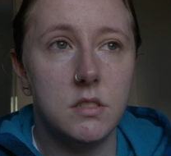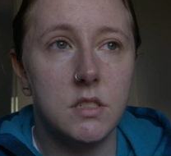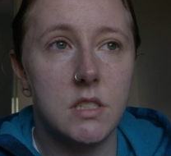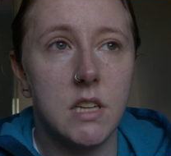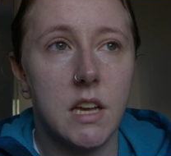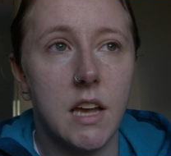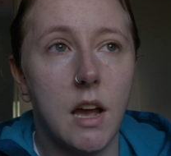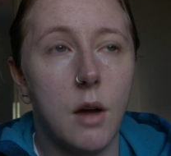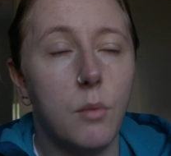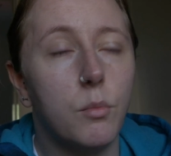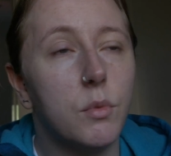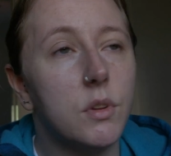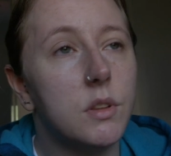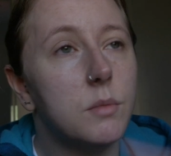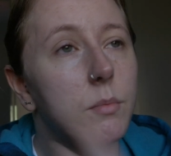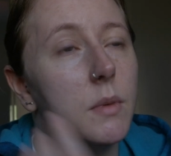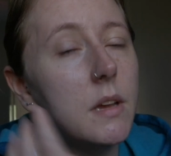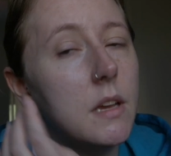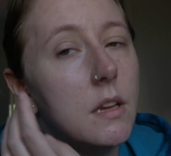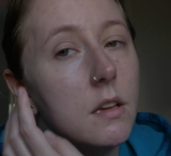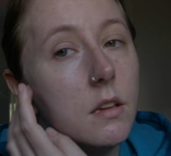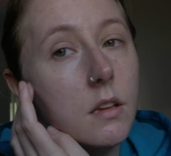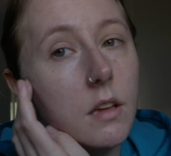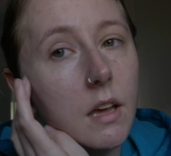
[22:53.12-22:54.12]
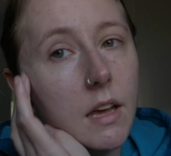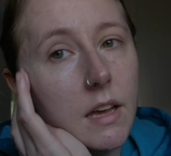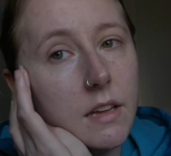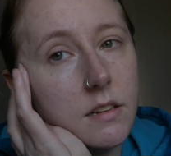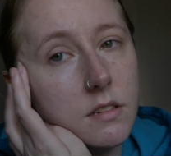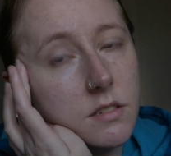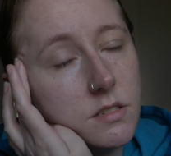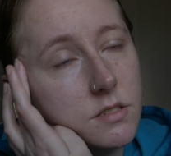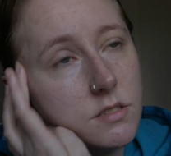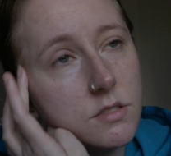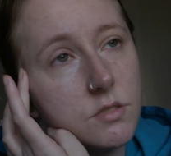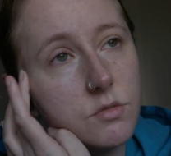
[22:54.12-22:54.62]
to come with me,
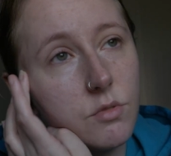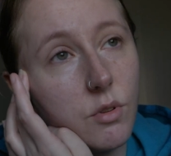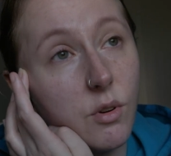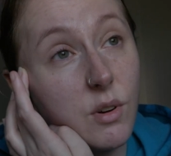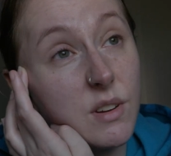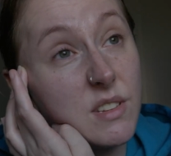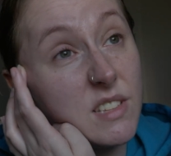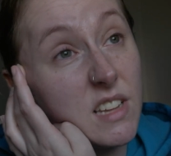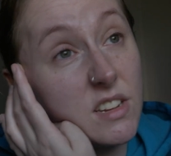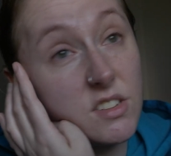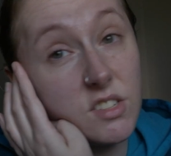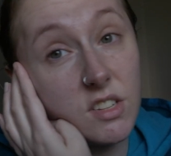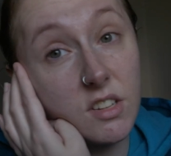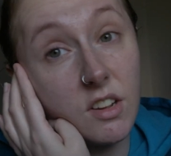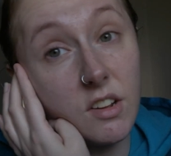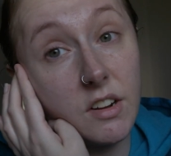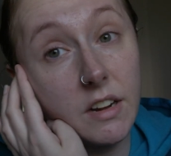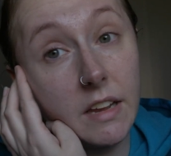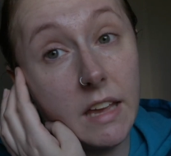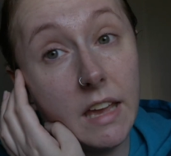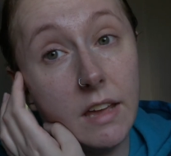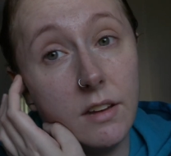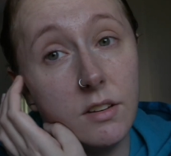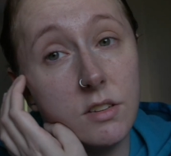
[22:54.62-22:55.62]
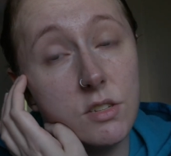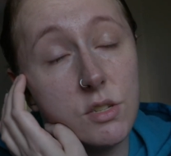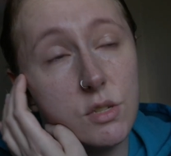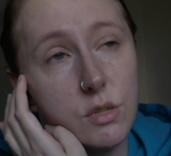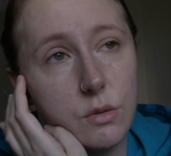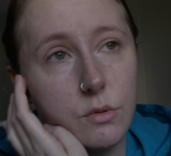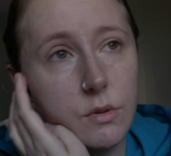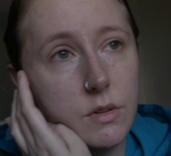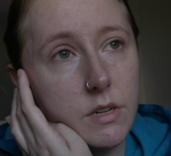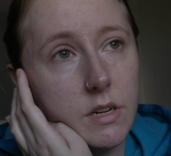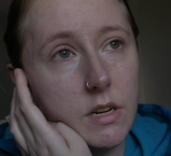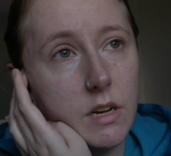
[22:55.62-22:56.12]
and Troy's actually kind of keen to
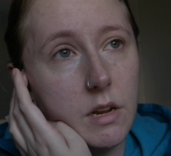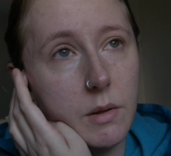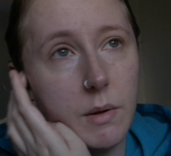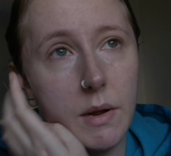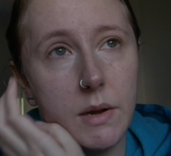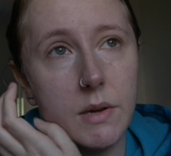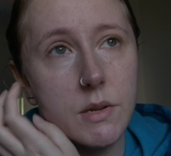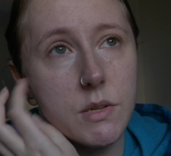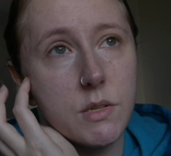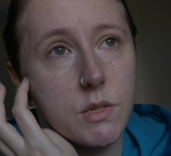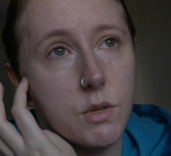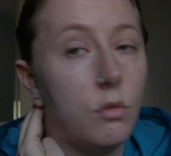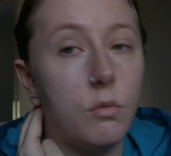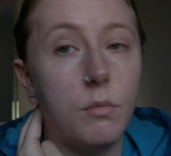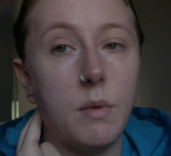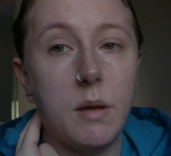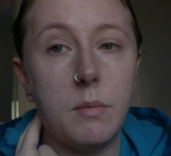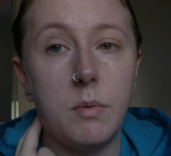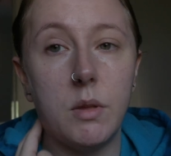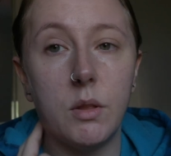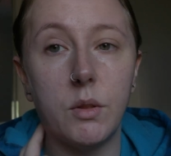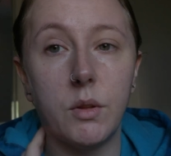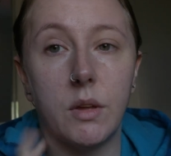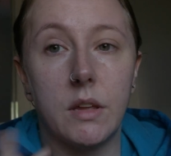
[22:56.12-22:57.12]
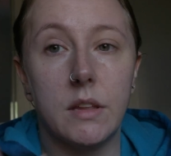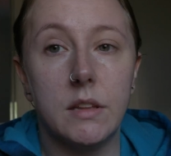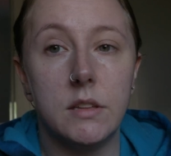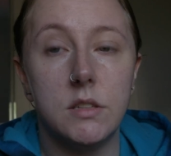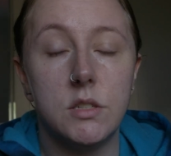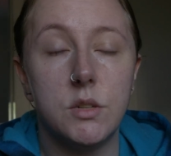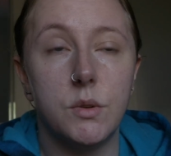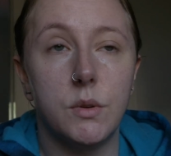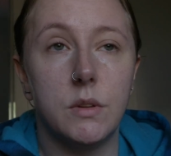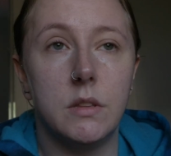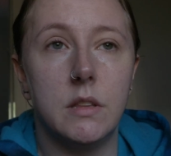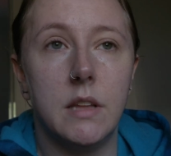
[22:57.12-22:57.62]
do it anyway, so we'll maybe look at
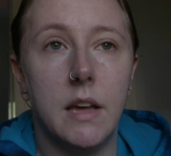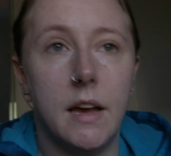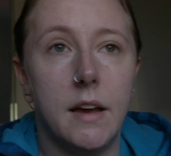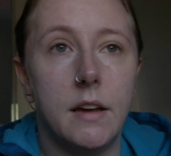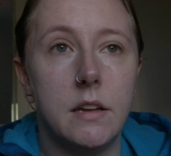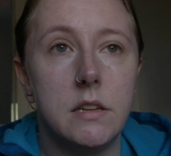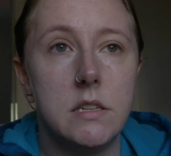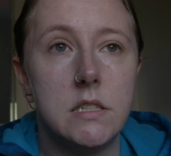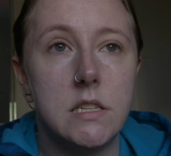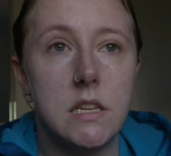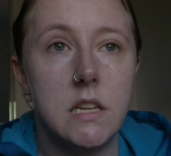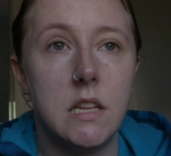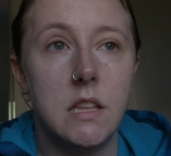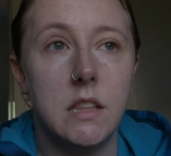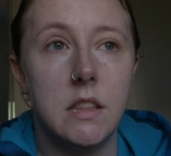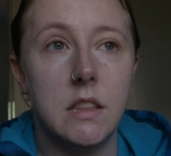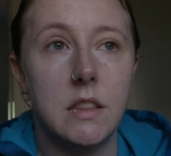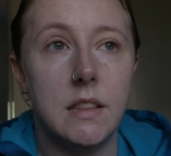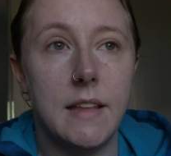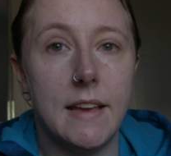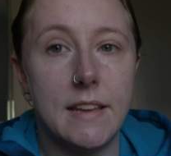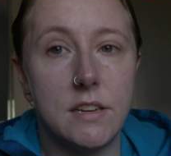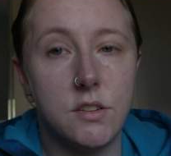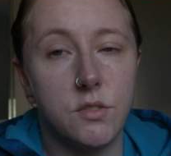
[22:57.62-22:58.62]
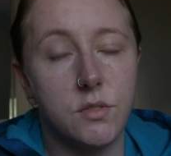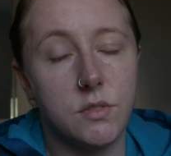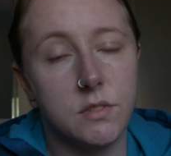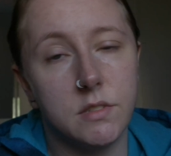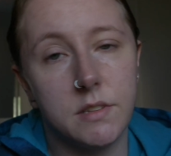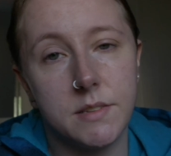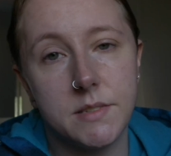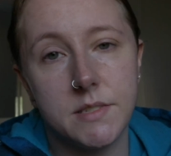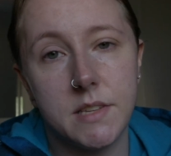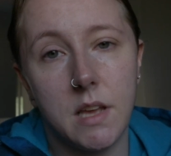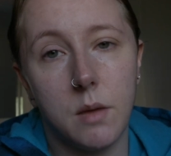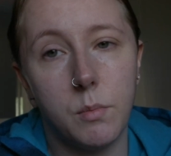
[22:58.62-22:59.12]
doing that later in
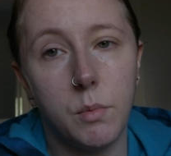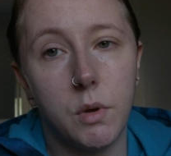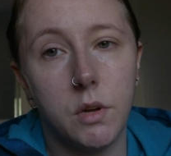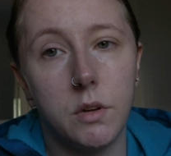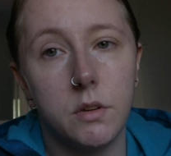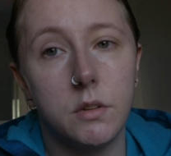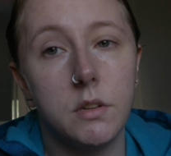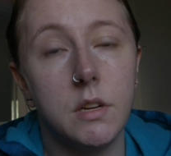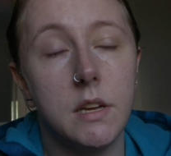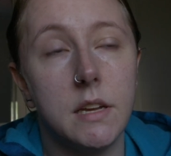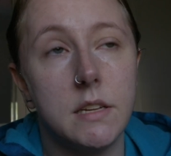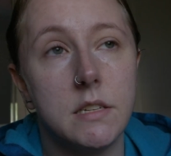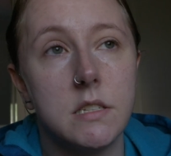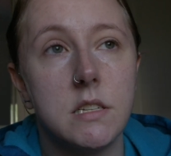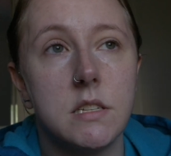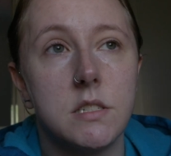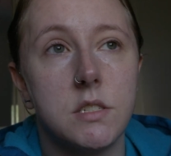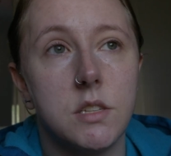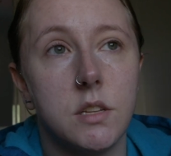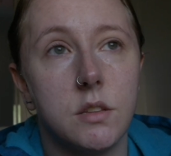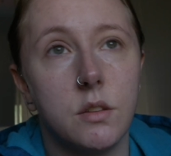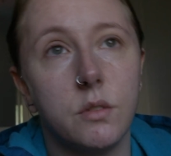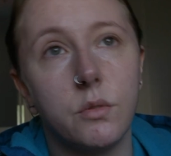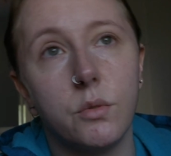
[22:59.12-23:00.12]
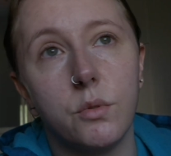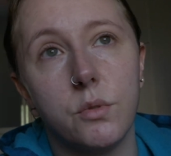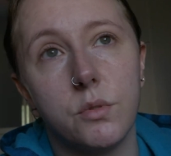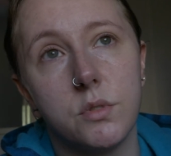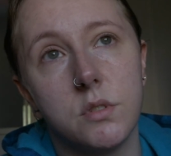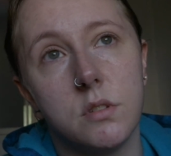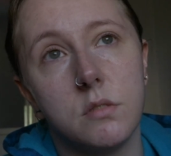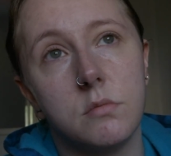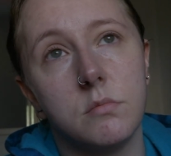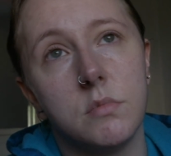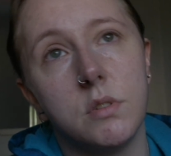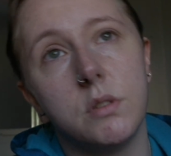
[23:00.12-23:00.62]
the summer and into the
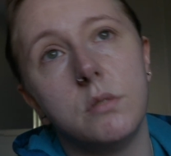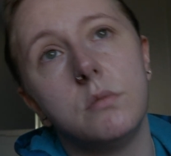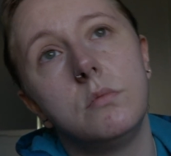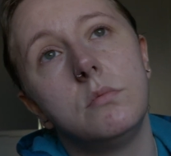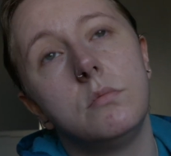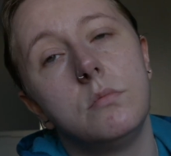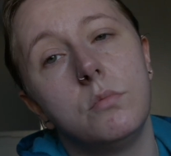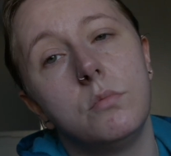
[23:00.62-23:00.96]
autumn and